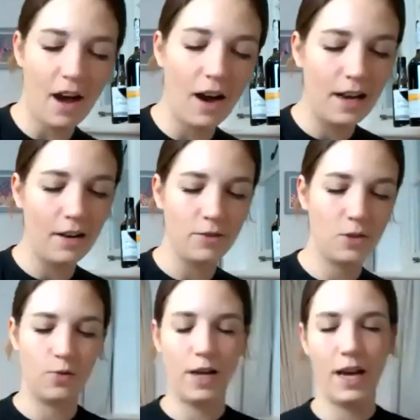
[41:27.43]
and I love a
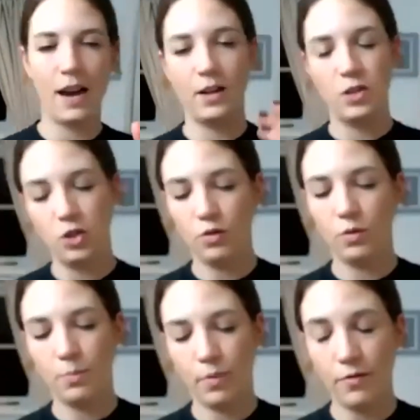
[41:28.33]
tawny, and I
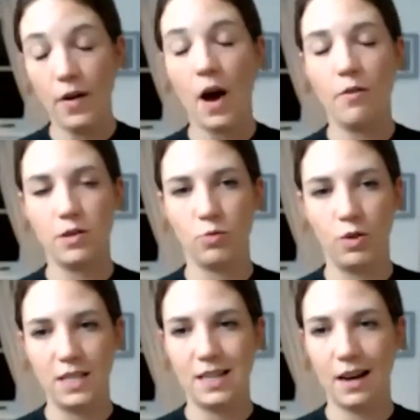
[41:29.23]
do prefer a
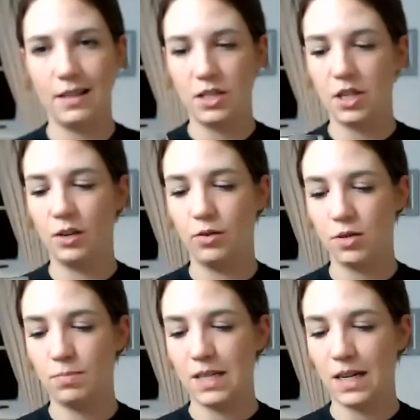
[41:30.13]
tawny slightly chilled,
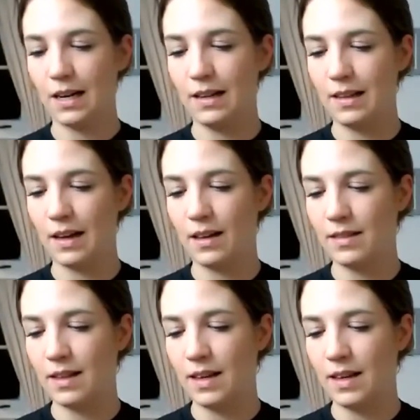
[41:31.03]
particularly
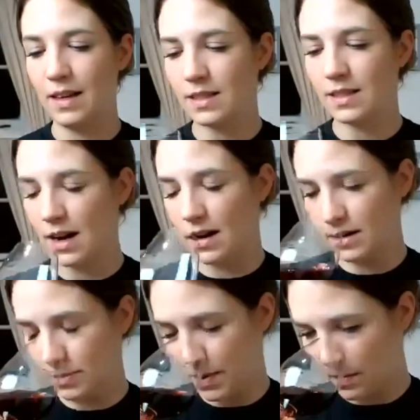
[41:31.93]
the younger
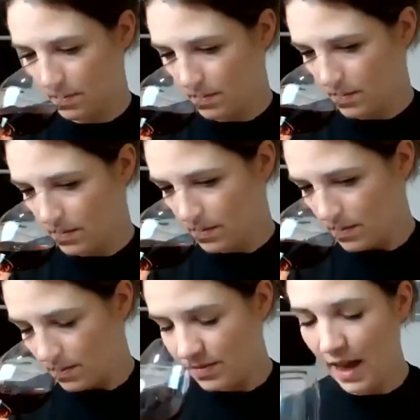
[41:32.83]
styles. But
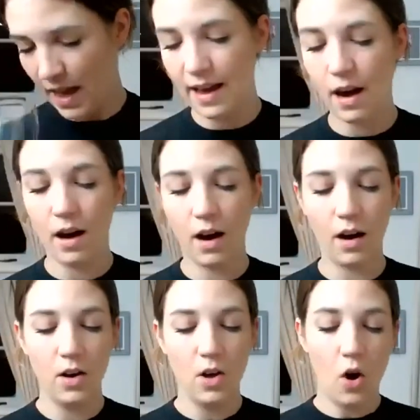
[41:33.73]
they
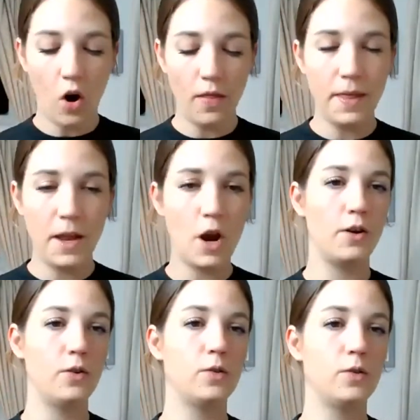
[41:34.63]
are on the
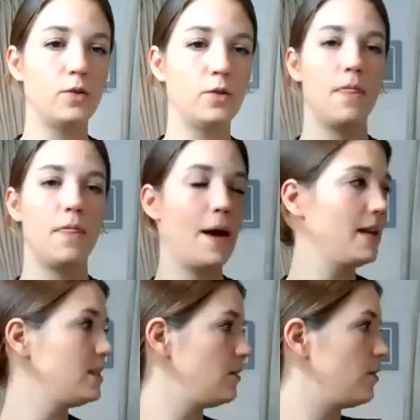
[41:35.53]
nose. The
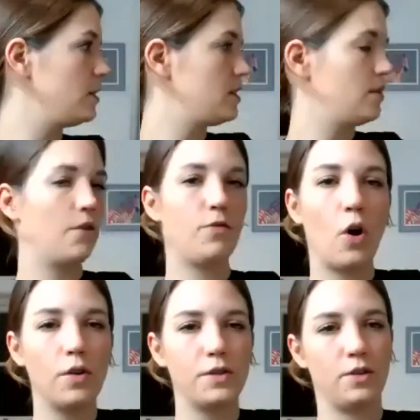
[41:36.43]
main difference, if you've
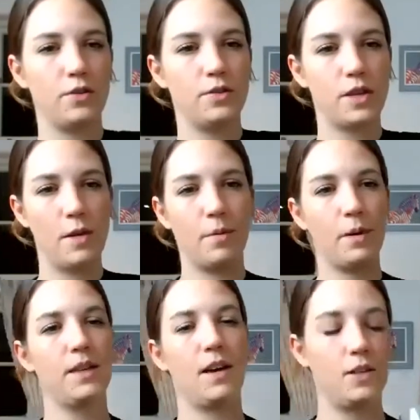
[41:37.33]
got two side by
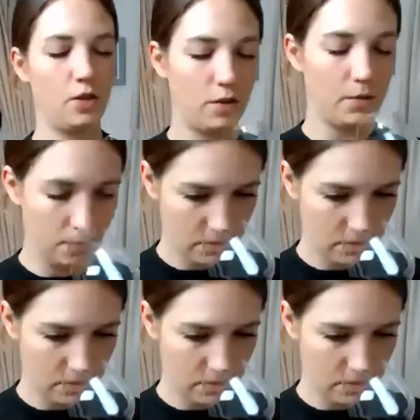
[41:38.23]
side, do